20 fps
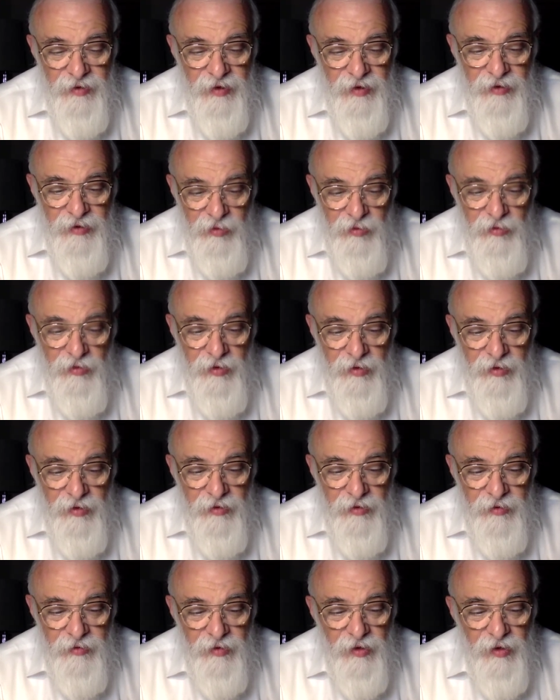and
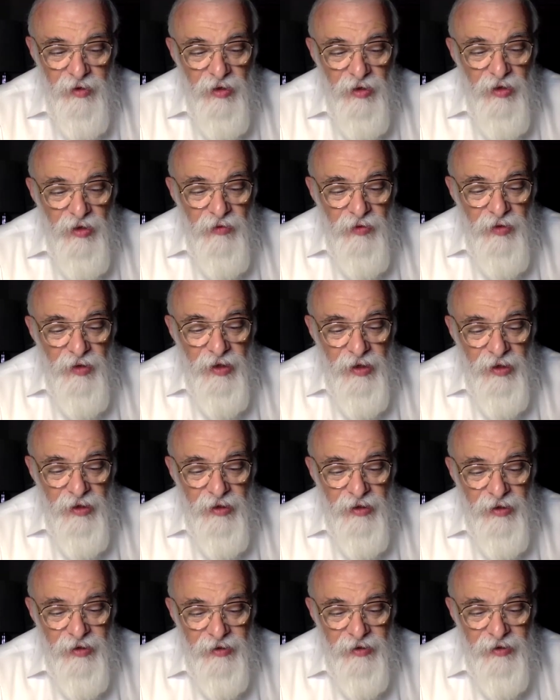unity.
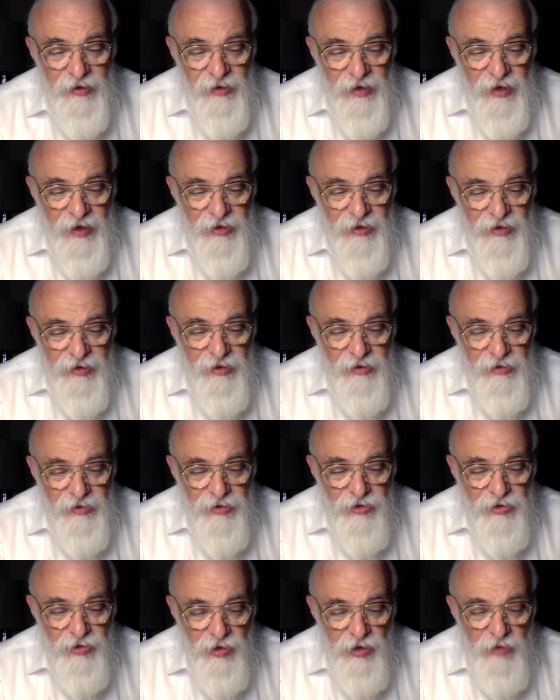
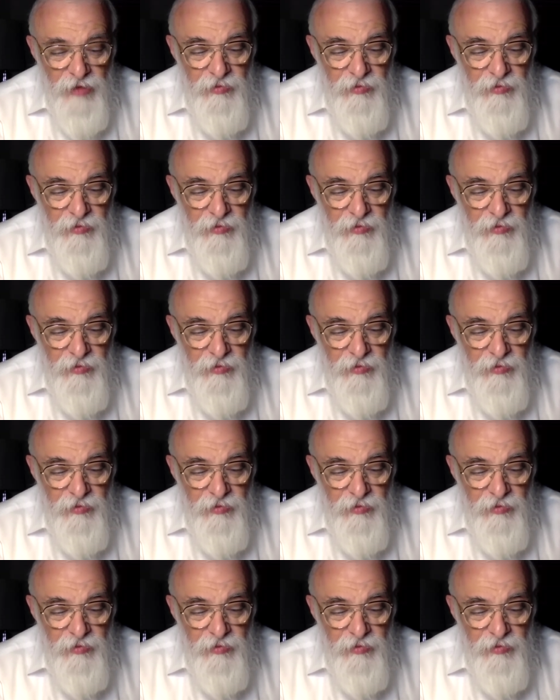It's